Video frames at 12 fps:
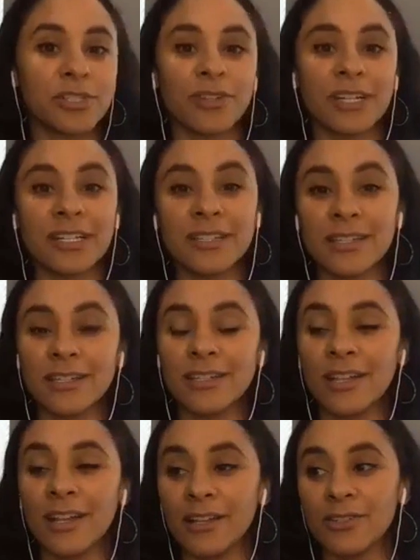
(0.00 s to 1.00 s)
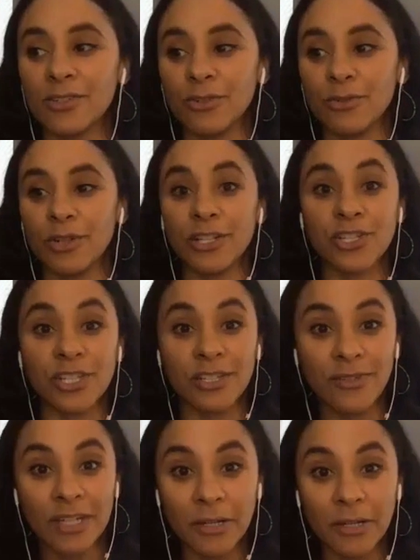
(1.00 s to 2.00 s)
which translated into
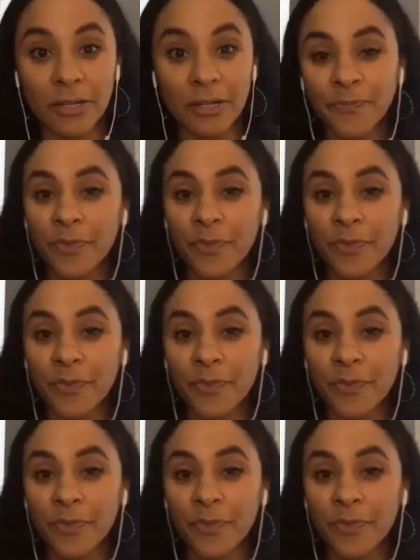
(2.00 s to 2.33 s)
achieving,